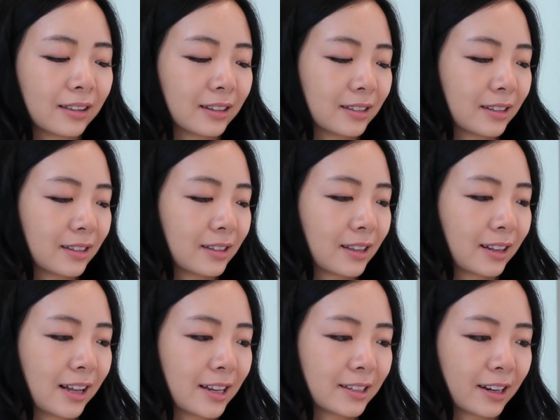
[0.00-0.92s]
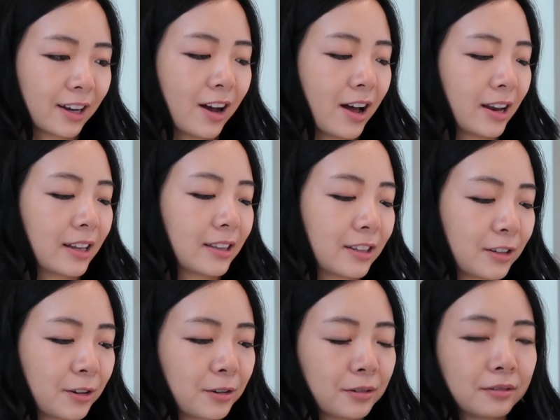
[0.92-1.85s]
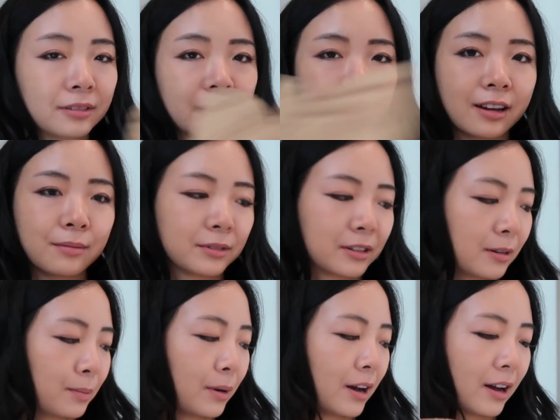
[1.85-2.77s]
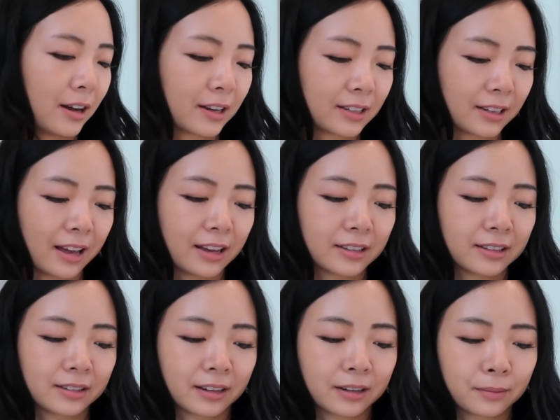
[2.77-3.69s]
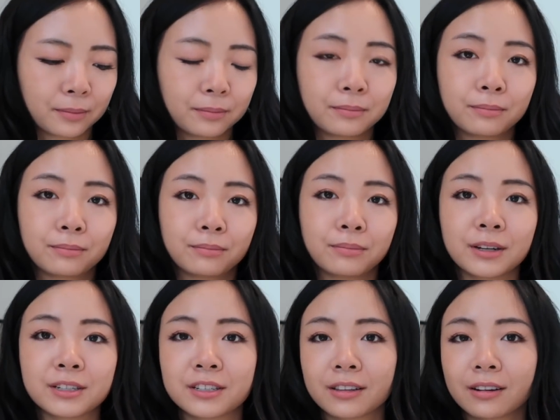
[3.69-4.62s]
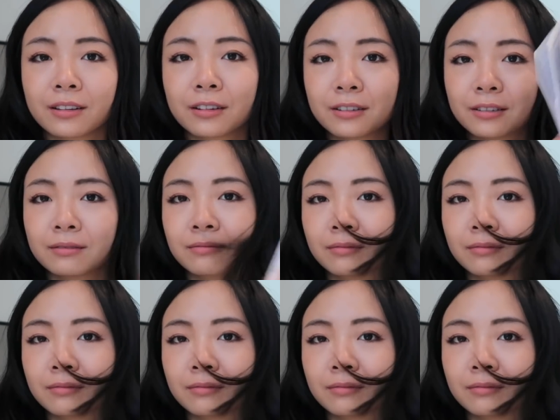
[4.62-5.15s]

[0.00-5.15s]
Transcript: this is the glass that I got. And so it comes in a box, it has like a bunch of their little